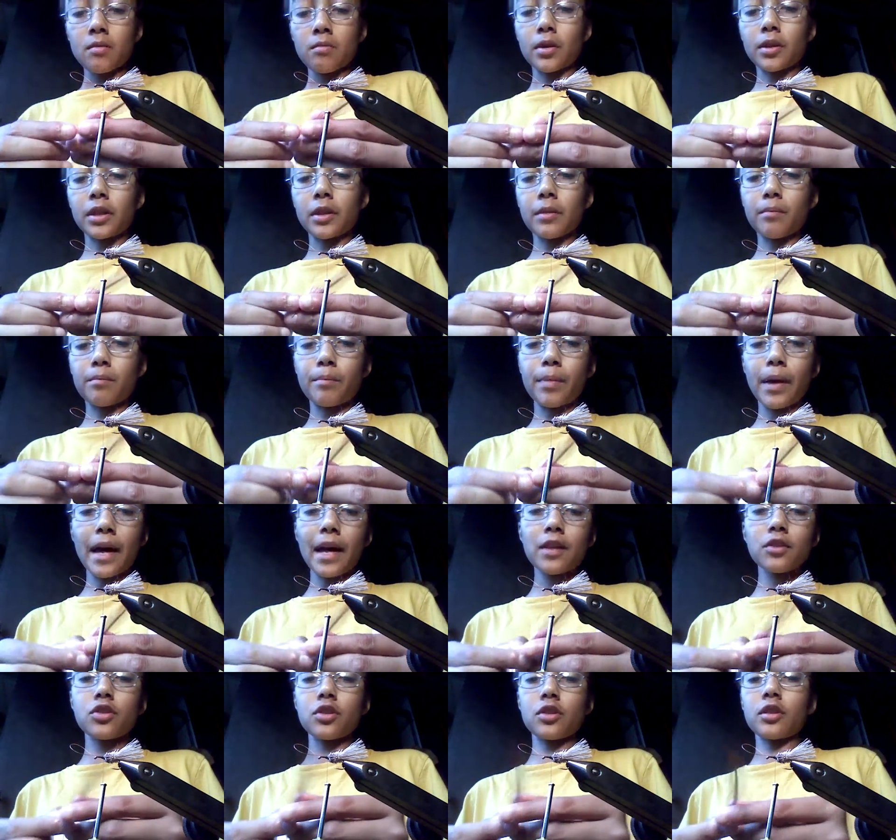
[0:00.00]
But then
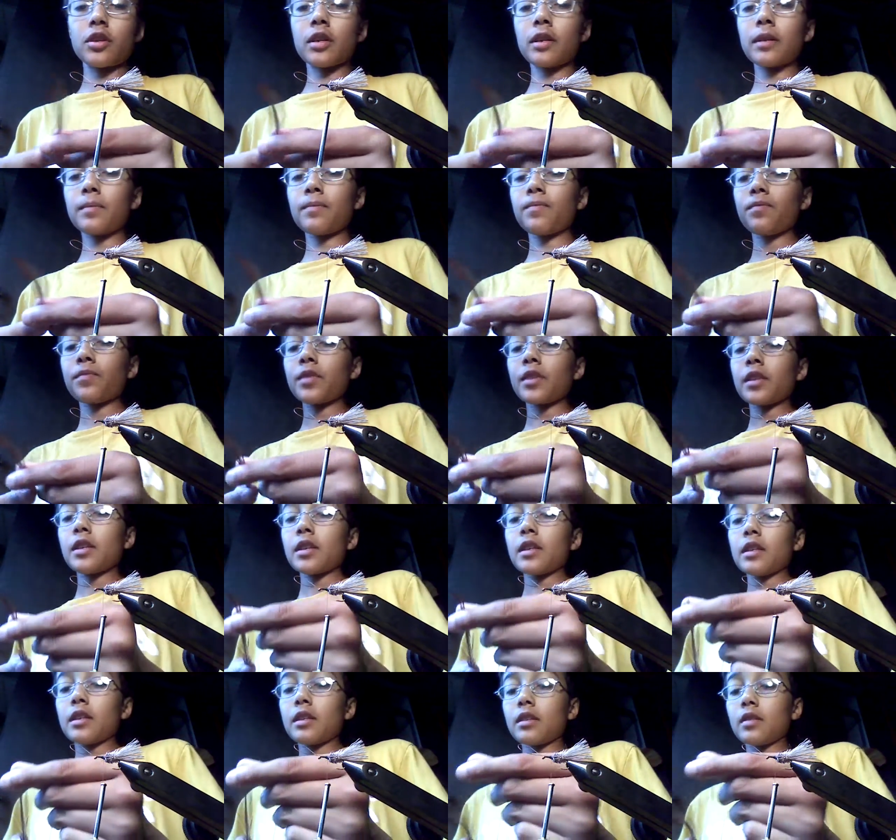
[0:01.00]
badger,
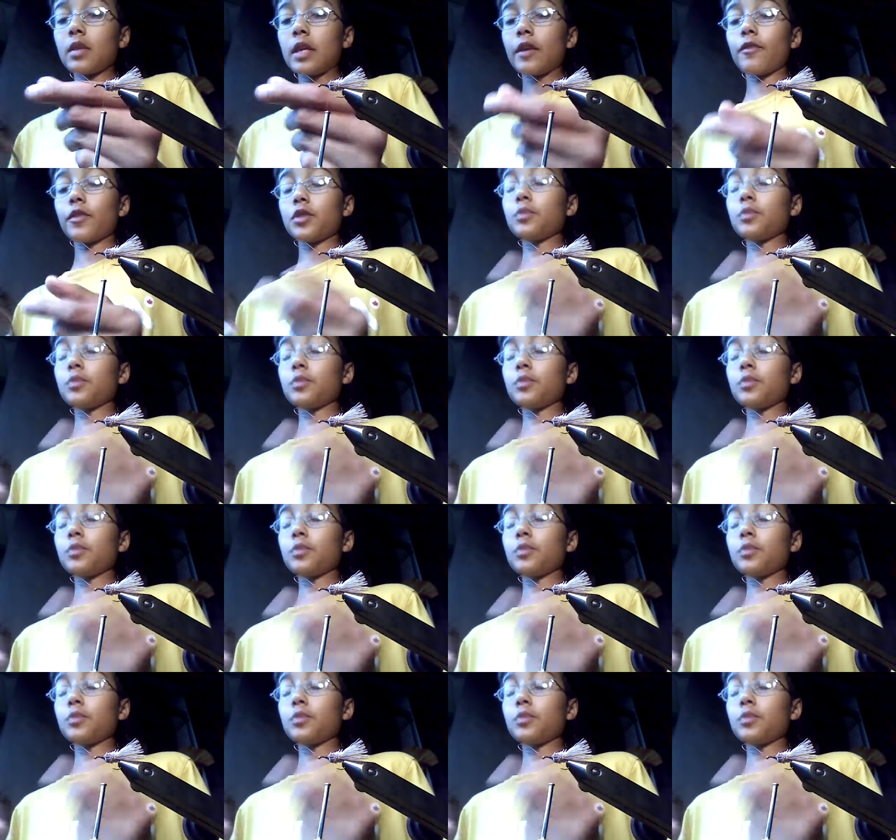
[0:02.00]
if